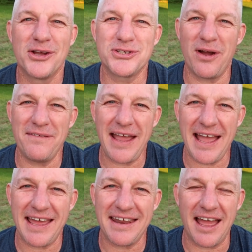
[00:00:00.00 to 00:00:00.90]
So I've
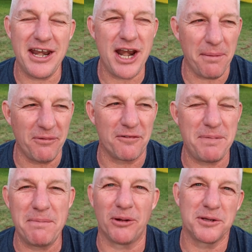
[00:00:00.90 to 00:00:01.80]
had a number of
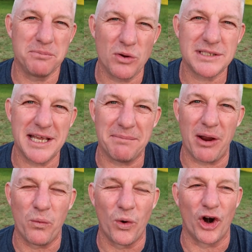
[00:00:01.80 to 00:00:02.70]
people, mostly at
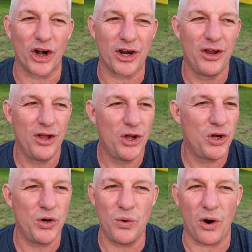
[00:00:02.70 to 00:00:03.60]
my work,
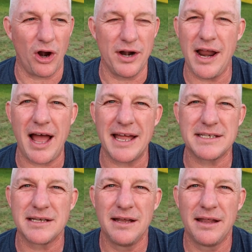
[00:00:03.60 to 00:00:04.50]
who are not,
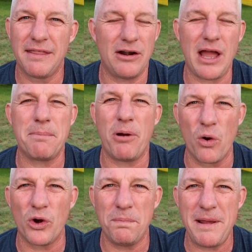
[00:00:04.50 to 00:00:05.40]
they're not
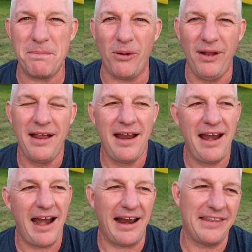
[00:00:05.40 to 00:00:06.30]
poker people,
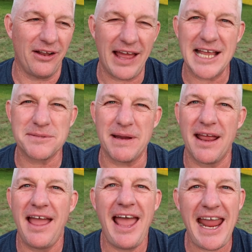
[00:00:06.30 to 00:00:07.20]
and they'll ask me,
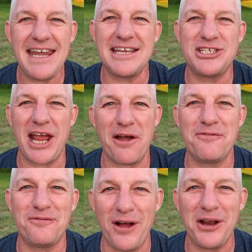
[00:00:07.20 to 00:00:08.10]
hey, did you have
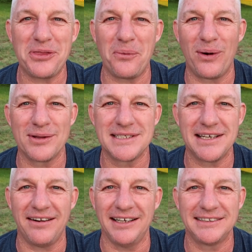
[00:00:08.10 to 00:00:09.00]
fun at the World
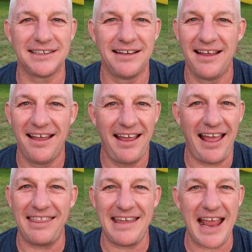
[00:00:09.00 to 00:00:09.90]
Series?
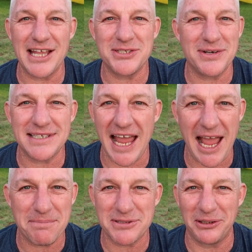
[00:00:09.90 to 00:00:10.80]
And the answer is
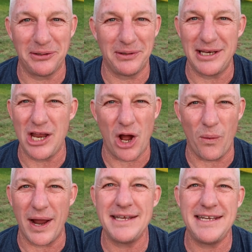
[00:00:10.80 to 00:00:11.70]
absolutely no,
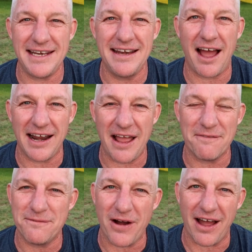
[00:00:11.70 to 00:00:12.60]
I did not have
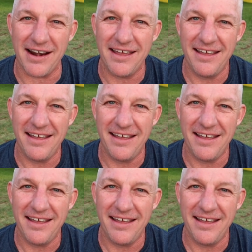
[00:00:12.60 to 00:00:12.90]
fun.